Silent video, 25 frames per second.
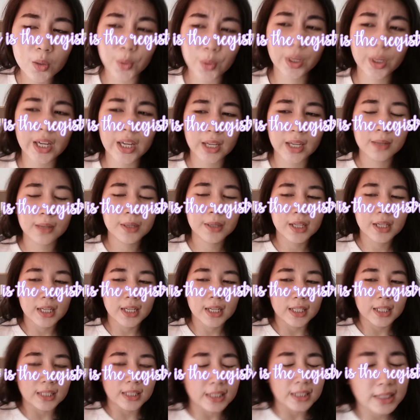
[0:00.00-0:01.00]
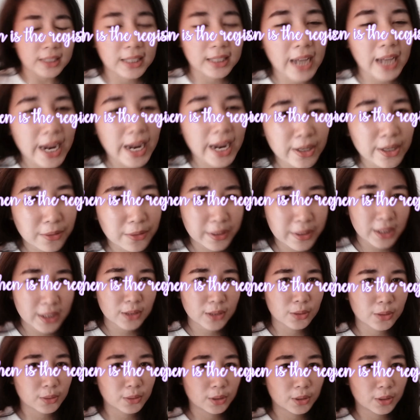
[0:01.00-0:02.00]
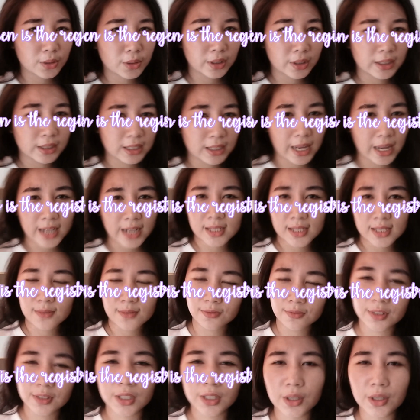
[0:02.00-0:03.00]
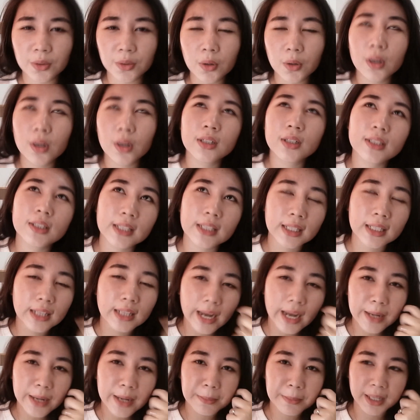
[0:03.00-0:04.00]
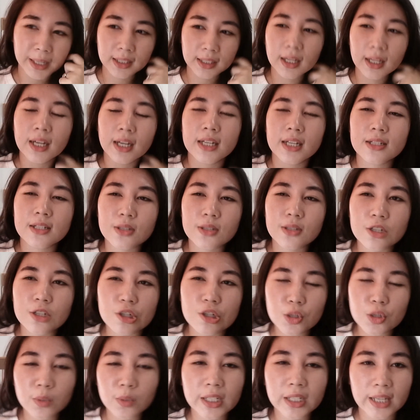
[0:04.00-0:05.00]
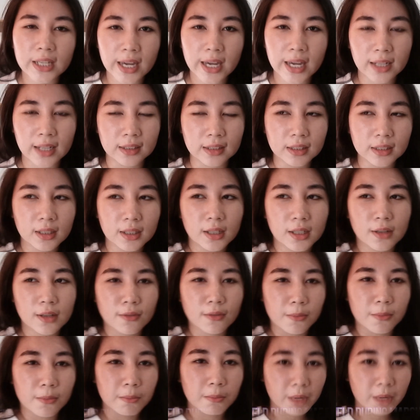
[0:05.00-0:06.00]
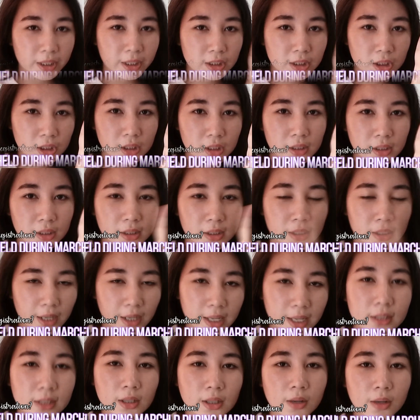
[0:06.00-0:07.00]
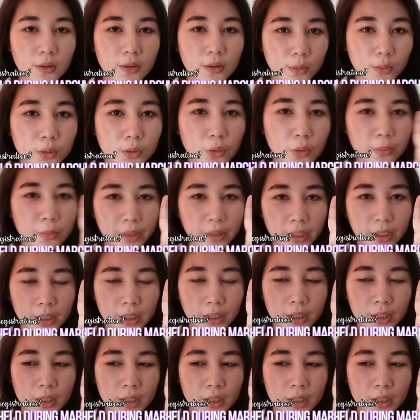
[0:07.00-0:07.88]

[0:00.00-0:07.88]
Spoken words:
Okay, I already told you in the last video that Nmat is usually held March and October.